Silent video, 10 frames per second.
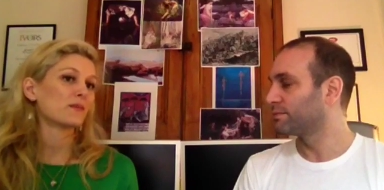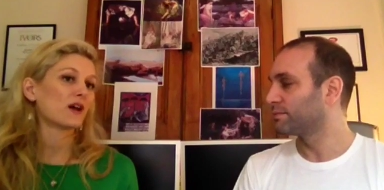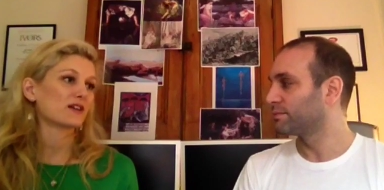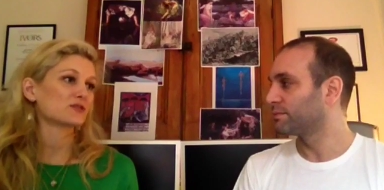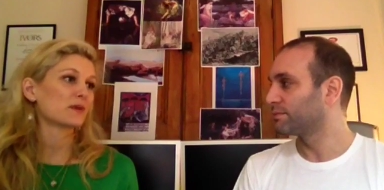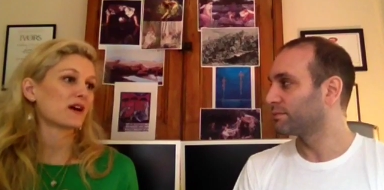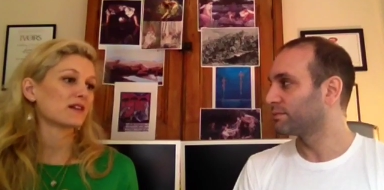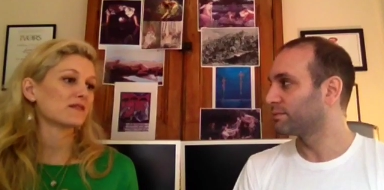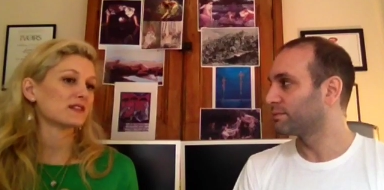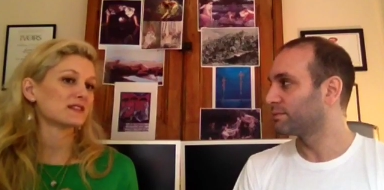Speaker 1: large part
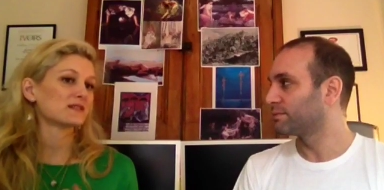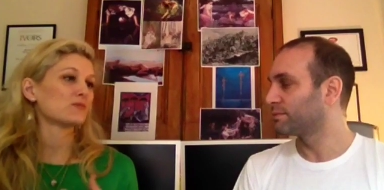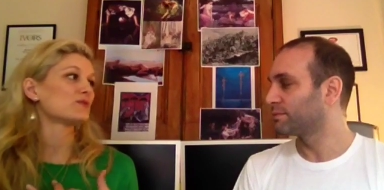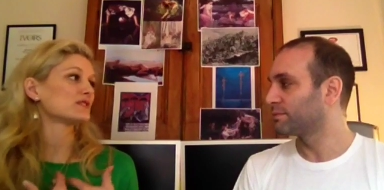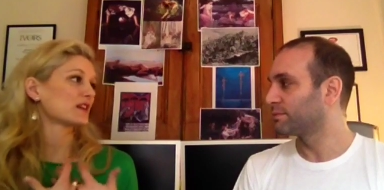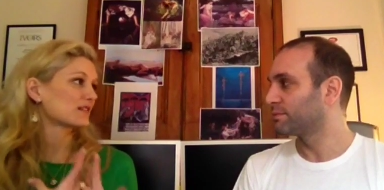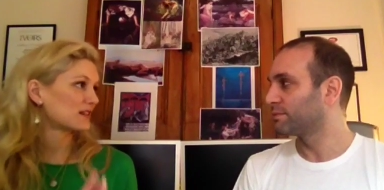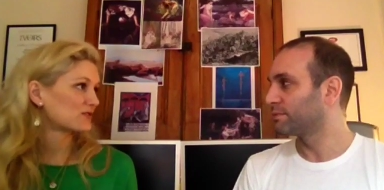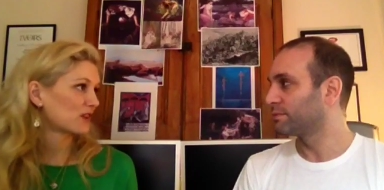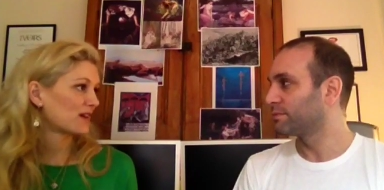of it, is the music
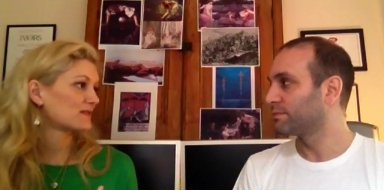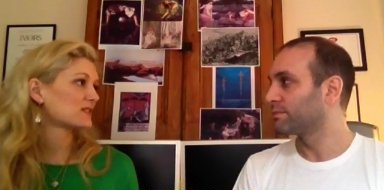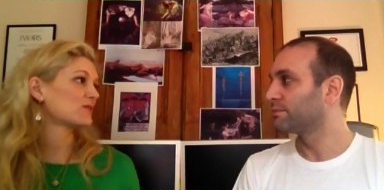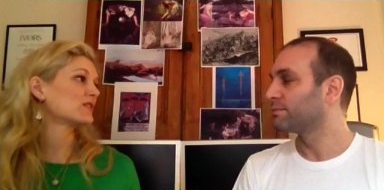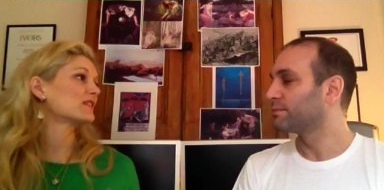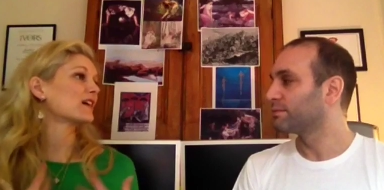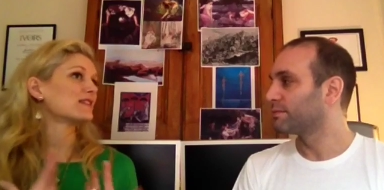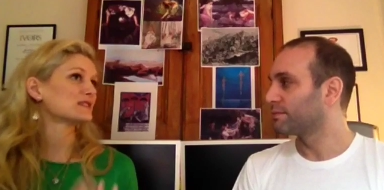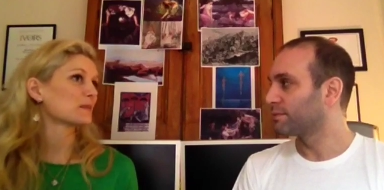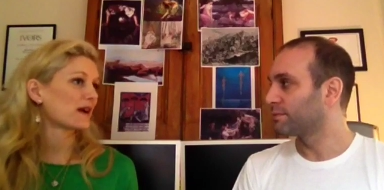that drives you and that
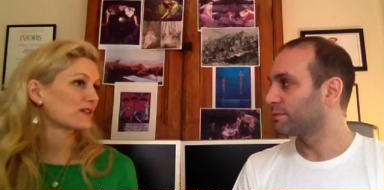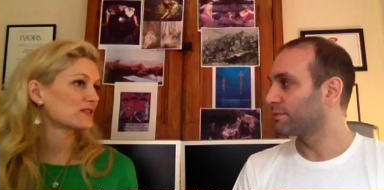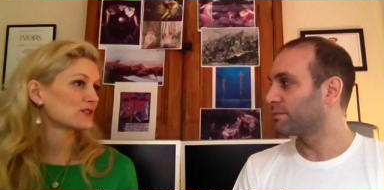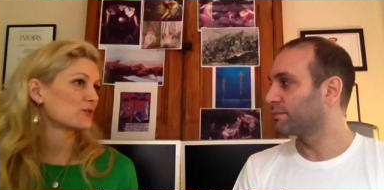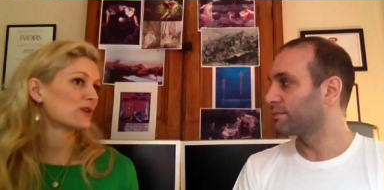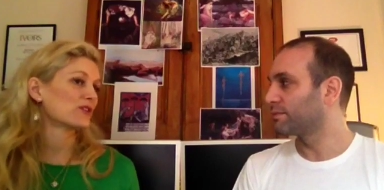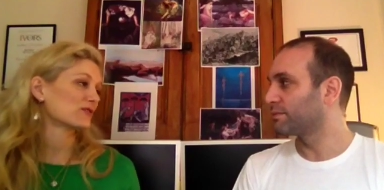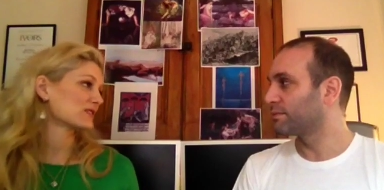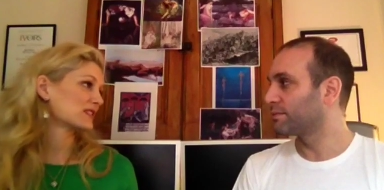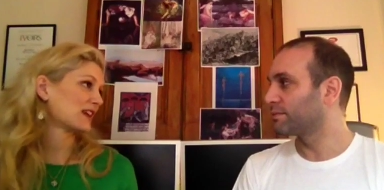inspires you when you're
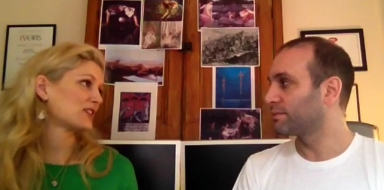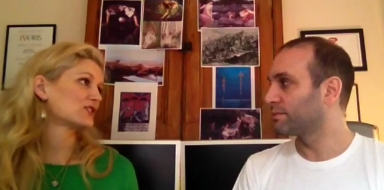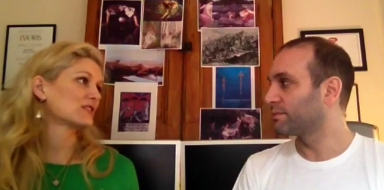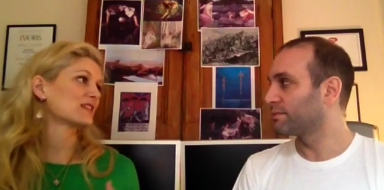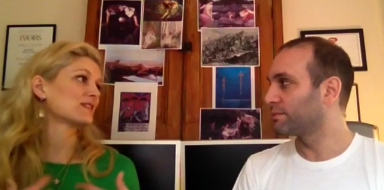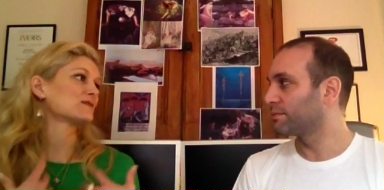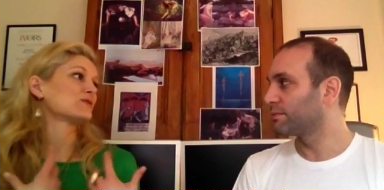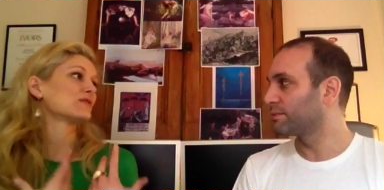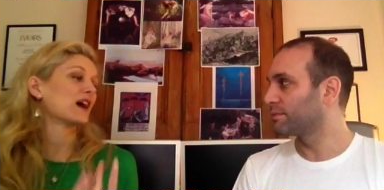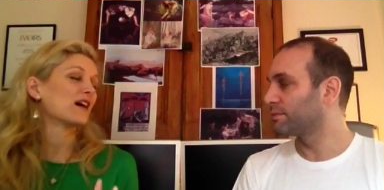on stage and gives
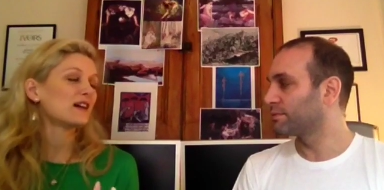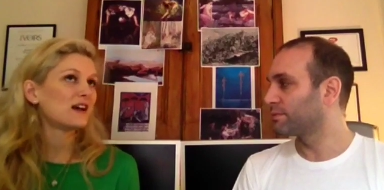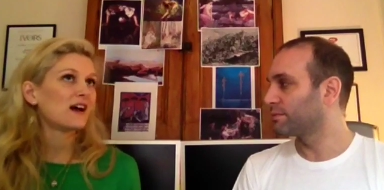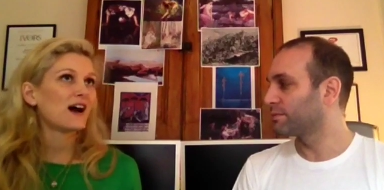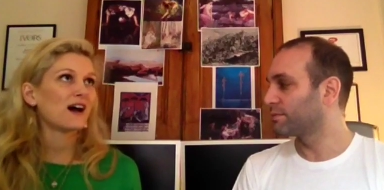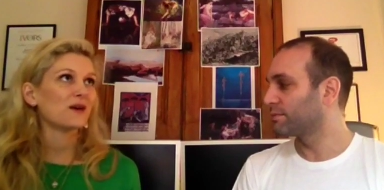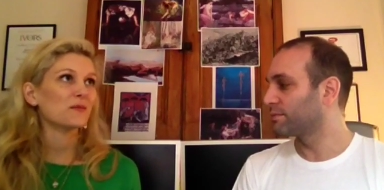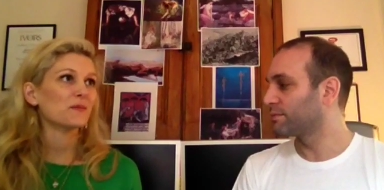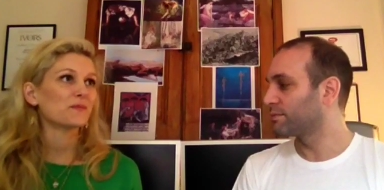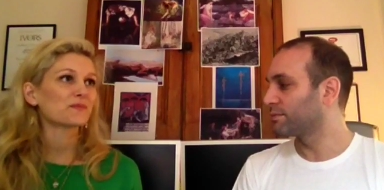you that
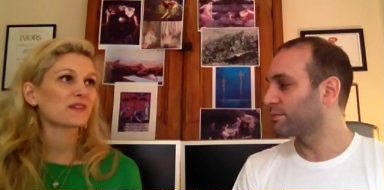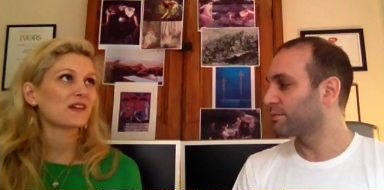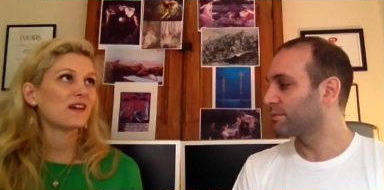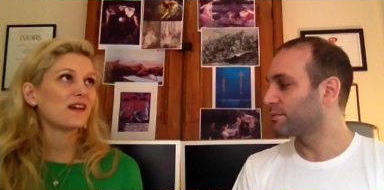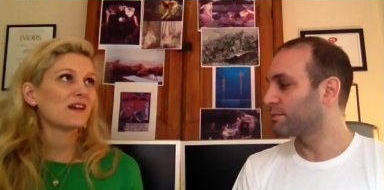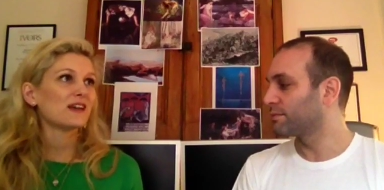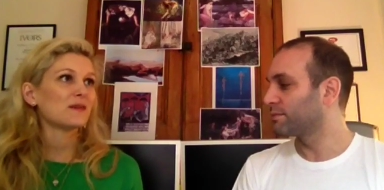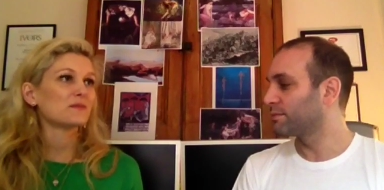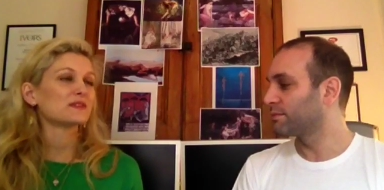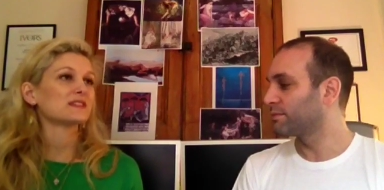um,
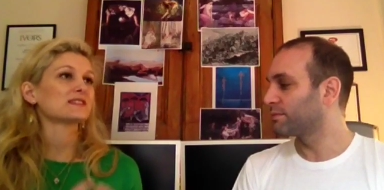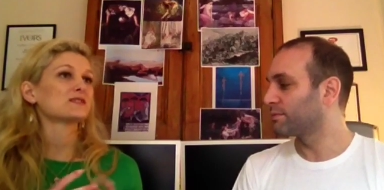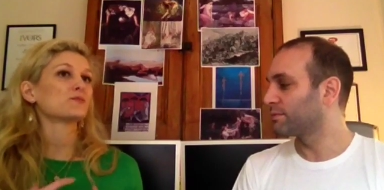impetus to